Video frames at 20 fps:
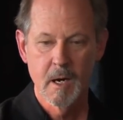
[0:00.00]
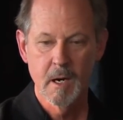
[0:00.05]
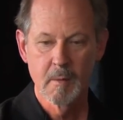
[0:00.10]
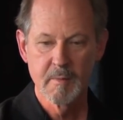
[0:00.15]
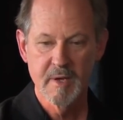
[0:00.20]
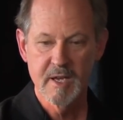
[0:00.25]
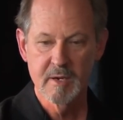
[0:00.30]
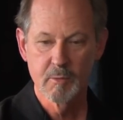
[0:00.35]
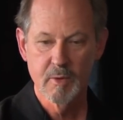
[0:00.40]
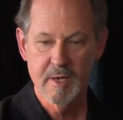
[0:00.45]
Our
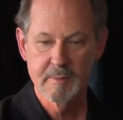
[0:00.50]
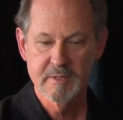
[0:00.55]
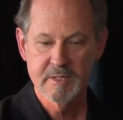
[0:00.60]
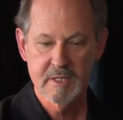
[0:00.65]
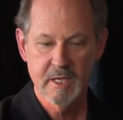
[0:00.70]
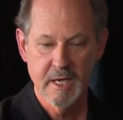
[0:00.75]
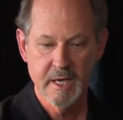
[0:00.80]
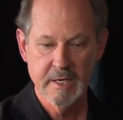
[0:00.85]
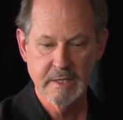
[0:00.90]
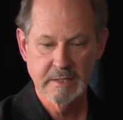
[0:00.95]
main
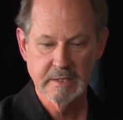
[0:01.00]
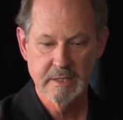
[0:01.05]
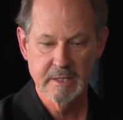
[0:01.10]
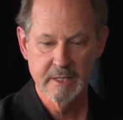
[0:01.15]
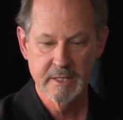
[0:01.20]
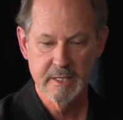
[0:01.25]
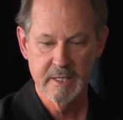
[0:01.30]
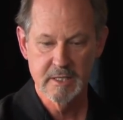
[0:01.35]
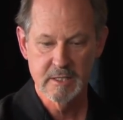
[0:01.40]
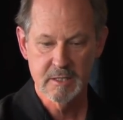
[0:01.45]
website
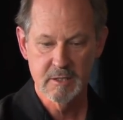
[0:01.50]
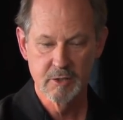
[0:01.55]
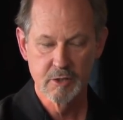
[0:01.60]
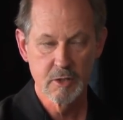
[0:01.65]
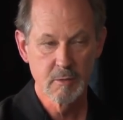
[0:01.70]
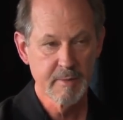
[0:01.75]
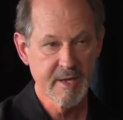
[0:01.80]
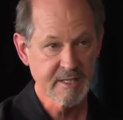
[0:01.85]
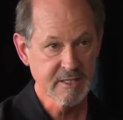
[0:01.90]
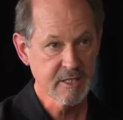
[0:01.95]
is
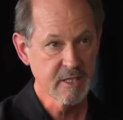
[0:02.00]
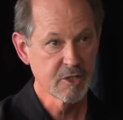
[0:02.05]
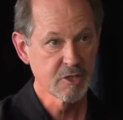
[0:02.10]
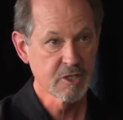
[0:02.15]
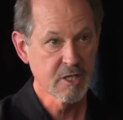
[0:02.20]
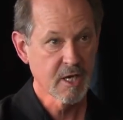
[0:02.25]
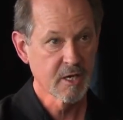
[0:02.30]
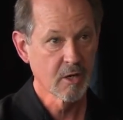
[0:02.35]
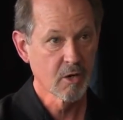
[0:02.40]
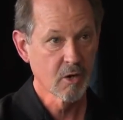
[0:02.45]

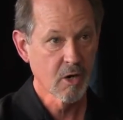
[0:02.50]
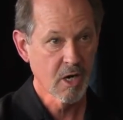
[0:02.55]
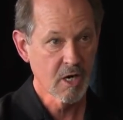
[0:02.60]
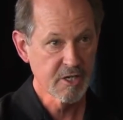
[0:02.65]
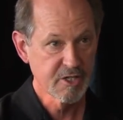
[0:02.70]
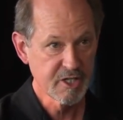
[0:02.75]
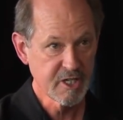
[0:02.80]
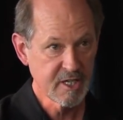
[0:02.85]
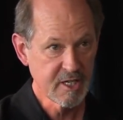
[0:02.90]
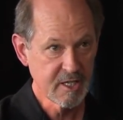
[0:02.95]

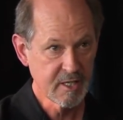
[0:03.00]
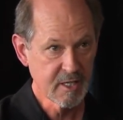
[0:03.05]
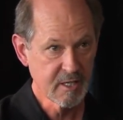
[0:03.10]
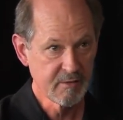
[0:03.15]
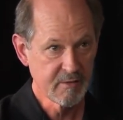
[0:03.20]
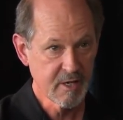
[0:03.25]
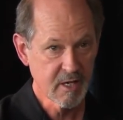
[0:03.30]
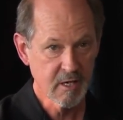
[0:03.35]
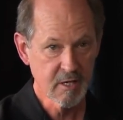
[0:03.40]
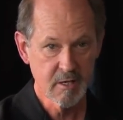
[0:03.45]
newmessage.org,
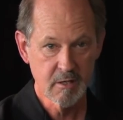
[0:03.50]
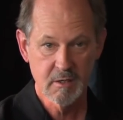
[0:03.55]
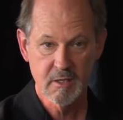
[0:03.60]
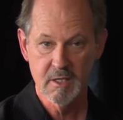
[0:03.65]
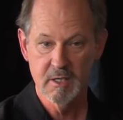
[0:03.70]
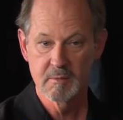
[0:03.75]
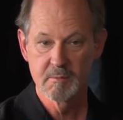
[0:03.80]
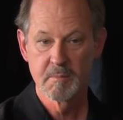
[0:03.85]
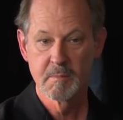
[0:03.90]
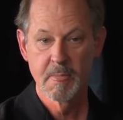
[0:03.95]
and there you
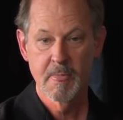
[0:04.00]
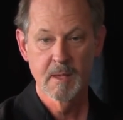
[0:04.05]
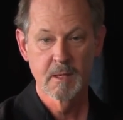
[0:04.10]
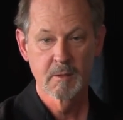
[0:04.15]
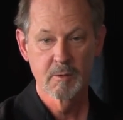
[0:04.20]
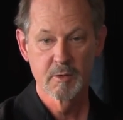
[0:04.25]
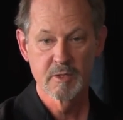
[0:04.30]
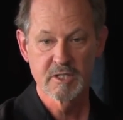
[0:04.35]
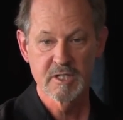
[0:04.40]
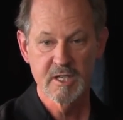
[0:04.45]
can
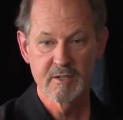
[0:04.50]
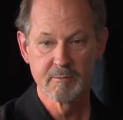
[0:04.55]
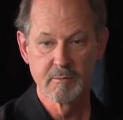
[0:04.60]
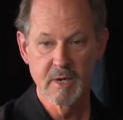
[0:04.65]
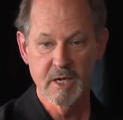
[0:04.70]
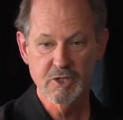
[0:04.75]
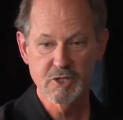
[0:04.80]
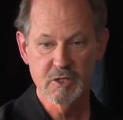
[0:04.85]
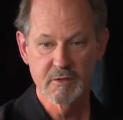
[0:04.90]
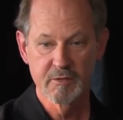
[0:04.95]
receive
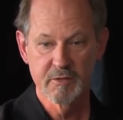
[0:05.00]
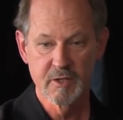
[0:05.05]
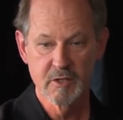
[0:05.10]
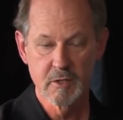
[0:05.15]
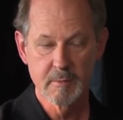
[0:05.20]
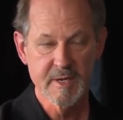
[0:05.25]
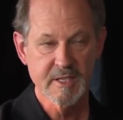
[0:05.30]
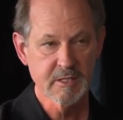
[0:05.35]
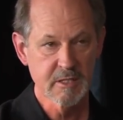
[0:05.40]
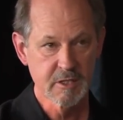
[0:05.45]
much of the
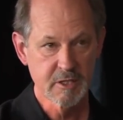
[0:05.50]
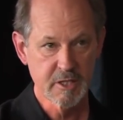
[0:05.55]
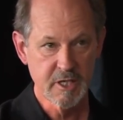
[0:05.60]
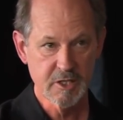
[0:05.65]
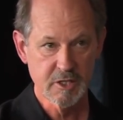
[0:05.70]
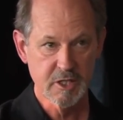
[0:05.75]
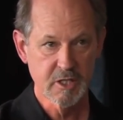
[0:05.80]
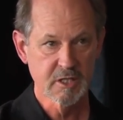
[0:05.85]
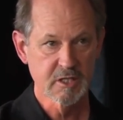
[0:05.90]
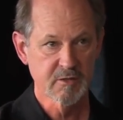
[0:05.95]
New Message
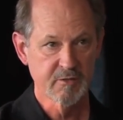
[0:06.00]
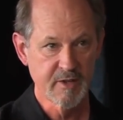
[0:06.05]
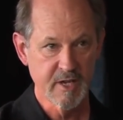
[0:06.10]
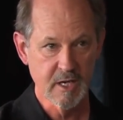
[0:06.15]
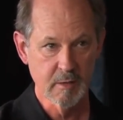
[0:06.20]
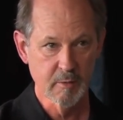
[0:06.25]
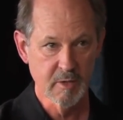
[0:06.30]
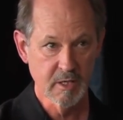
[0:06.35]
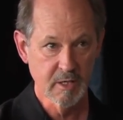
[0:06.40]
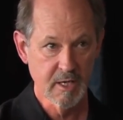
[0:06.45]
teaching is
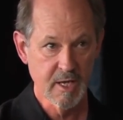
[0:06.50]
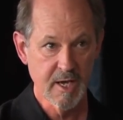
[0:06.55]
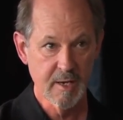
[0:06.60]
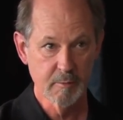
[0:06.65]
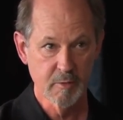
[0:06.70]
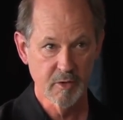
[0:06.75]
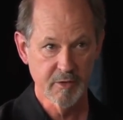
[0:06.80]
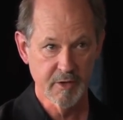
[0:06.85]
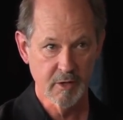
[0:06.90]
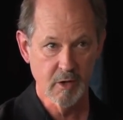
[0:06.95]
available
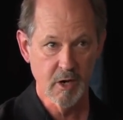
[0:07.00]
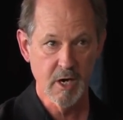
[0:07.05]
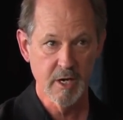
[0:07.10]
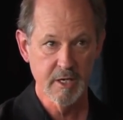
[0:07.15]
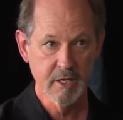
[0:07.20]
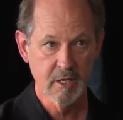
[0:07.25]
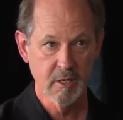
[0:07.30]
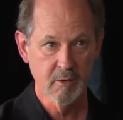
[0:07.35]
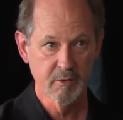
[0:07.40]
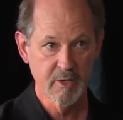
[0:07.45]
online, both in
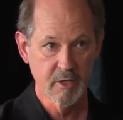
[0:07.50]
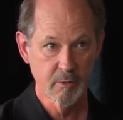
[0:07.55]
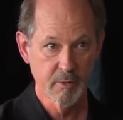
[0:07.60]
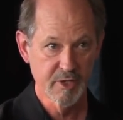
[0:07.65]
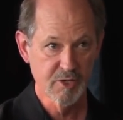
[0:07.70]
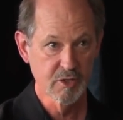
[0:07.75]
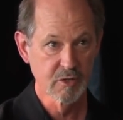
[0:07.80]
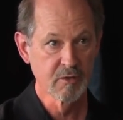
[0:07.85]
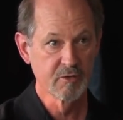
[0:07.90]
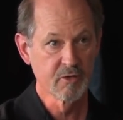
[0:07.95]
audio, the
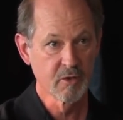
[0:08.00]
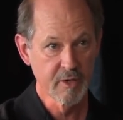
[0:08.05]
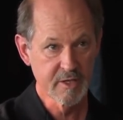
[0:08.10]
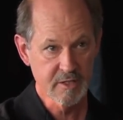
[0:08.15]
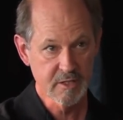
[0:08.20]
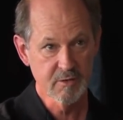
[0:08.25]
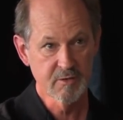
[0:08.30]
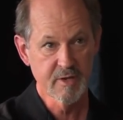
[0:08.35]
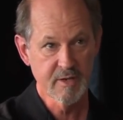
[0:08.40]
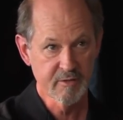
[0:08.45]
original
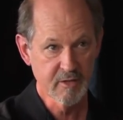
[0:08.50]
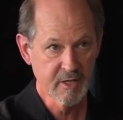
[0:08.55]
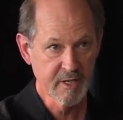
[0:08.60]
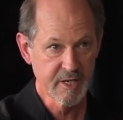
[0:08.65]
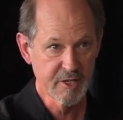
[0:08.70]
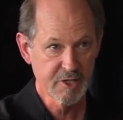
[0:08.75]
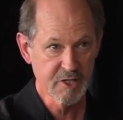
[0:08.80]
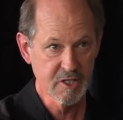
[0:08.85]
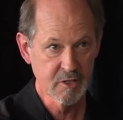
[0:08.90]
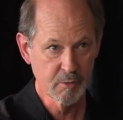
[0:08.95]
voice of
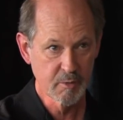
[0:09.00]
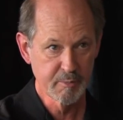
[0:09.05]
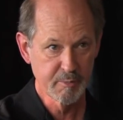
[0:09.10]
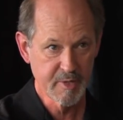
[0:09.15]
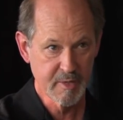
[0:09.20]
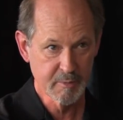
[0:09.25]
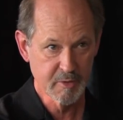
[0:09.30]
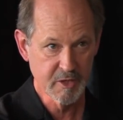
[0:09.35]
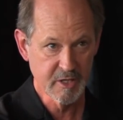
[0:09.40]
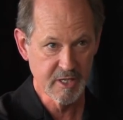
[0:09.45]
Revelation, what
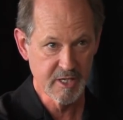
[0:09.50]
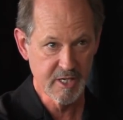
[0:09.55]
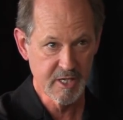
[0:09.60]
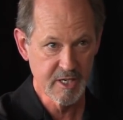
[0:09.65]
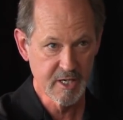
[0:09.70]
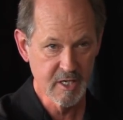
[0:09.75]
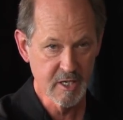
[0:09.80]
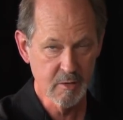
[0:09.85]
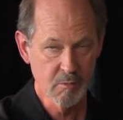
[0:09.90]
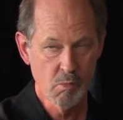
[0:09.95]
people can
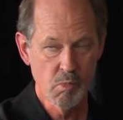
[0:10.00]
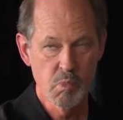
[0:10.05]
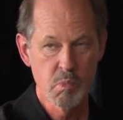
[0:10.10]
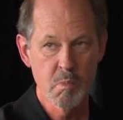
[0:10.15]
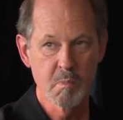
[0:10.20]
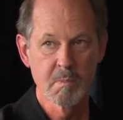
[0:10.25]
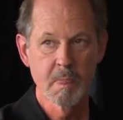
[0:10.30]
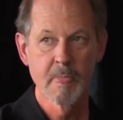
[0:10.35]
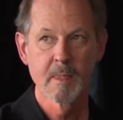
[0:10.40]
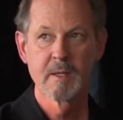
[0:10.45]
hear.
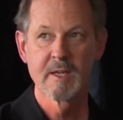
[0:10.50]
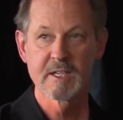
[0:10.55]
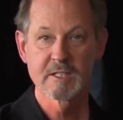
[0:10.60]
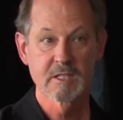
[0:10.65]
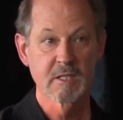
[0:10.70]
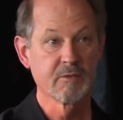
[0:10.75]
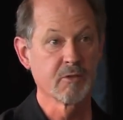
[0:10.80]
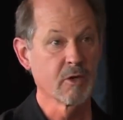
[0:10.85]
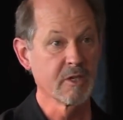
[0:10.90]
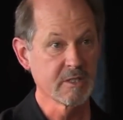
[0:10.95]

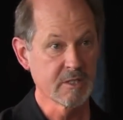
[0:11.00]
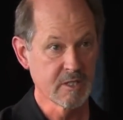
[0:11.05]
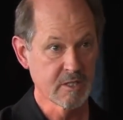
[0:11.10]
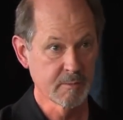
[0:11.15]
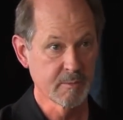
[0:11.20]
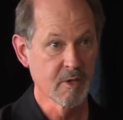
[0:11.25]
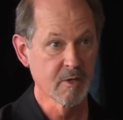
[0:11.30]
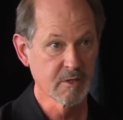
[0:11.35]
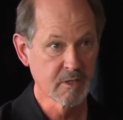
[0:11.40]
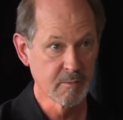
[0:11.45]
That's the voice that
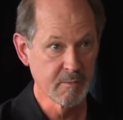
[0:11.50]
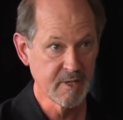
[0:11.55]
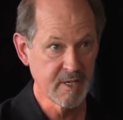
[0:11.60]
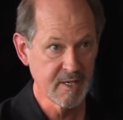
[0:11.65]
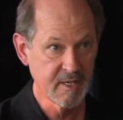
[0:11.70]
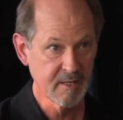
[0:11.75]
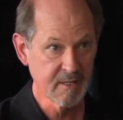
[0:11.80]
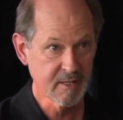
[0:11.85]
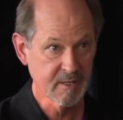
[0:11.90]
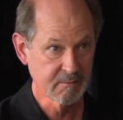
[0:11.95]
spoke to
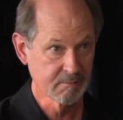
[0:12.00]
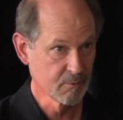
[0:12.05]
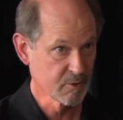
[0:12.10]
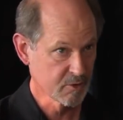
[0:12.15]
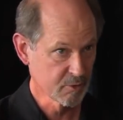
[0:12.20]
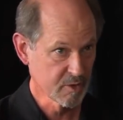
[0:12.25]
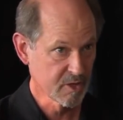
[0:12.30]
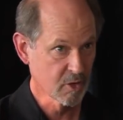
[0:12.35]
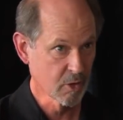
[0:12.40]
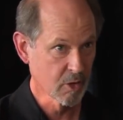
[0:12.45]
me, that
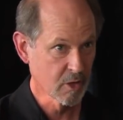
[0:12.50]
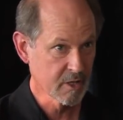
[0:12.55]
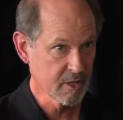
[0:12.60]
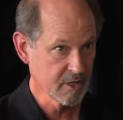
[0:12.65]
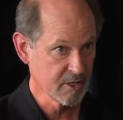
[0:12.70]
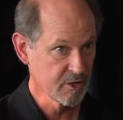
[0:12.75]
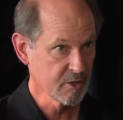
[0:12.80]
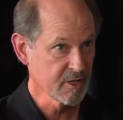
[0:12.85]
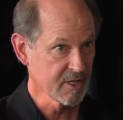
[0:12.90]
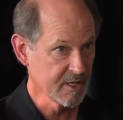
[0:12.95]
was
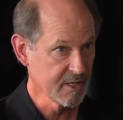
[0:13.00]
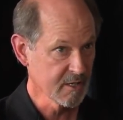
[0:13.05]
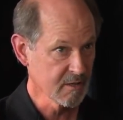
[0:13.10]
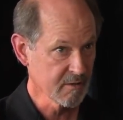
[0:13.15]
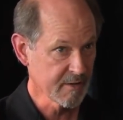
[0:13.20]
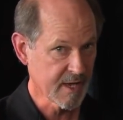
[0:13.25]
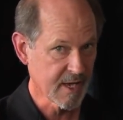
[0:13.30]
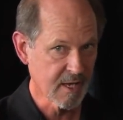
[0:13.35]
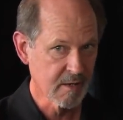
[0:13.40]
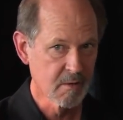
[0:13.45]
recorded, and you can
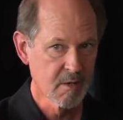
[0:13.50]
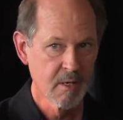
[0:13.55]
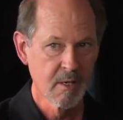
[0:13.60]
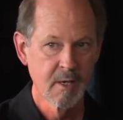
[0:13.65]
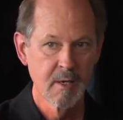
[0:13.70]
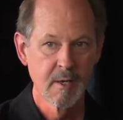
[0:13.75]
hear that.